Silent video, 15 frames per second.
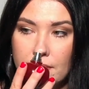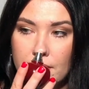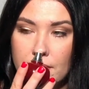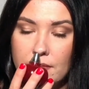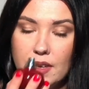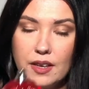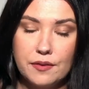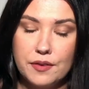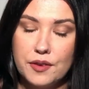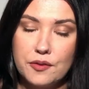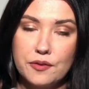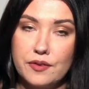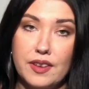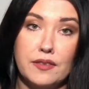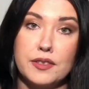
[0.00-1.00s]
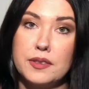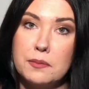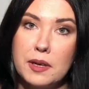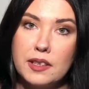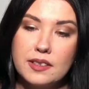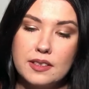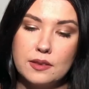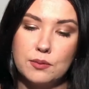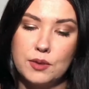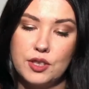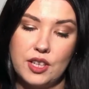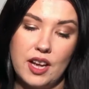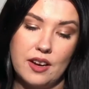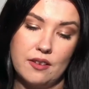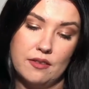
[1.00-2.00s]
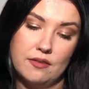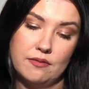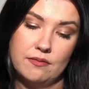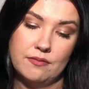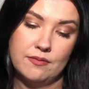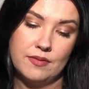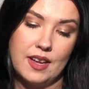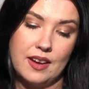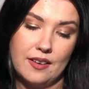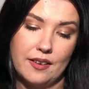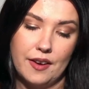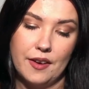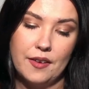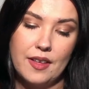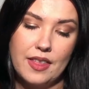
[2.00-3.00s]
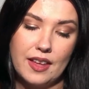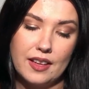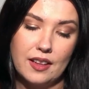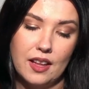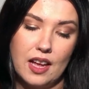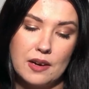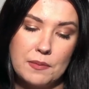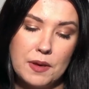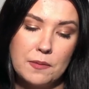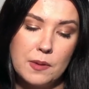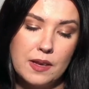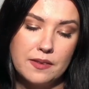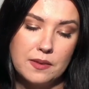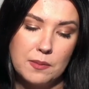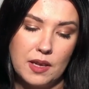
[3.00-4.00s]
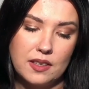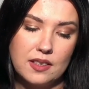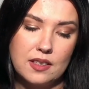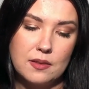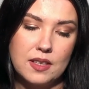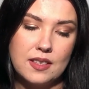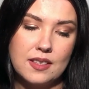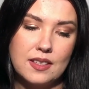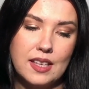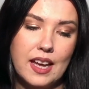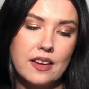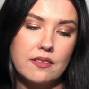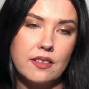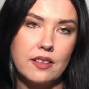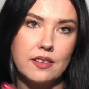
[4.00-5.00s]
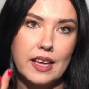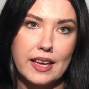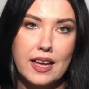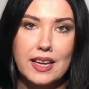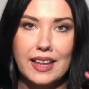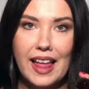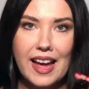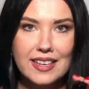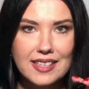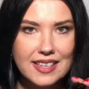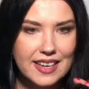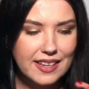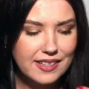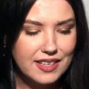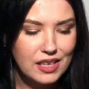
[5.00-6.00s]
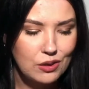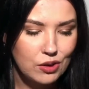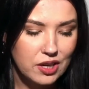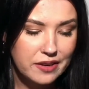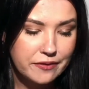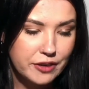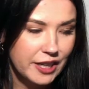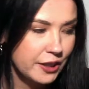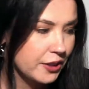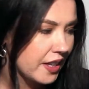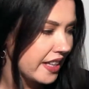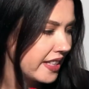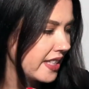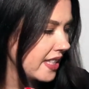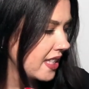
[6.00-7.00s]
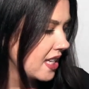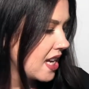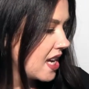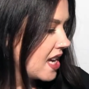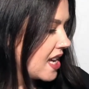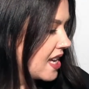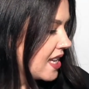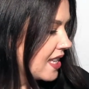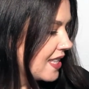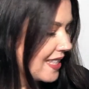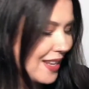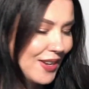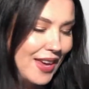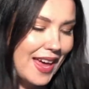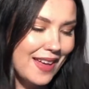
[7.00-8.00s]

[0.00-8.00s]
if you've never smelled this, which I don't know. I think a lot of people have smelled this. This is kind of like a classic Dior fragrance. So yeah.